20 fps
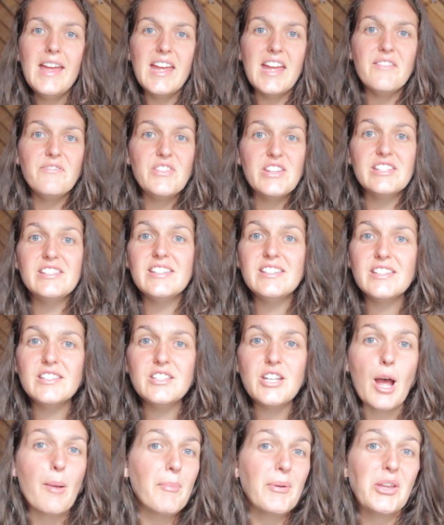If this is a
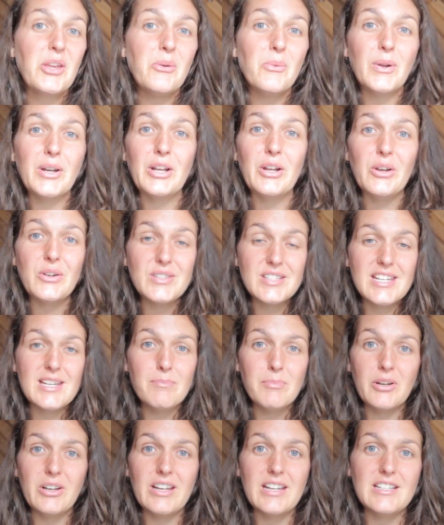topic you want to go
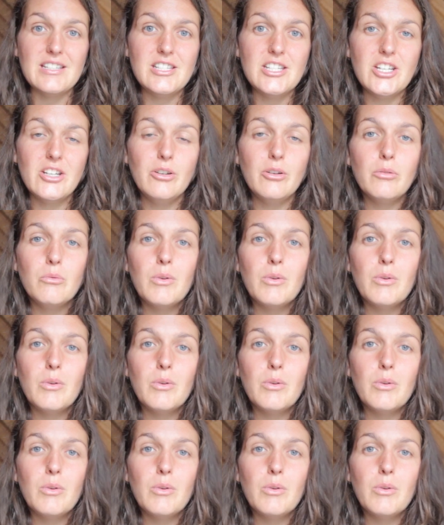deeper into,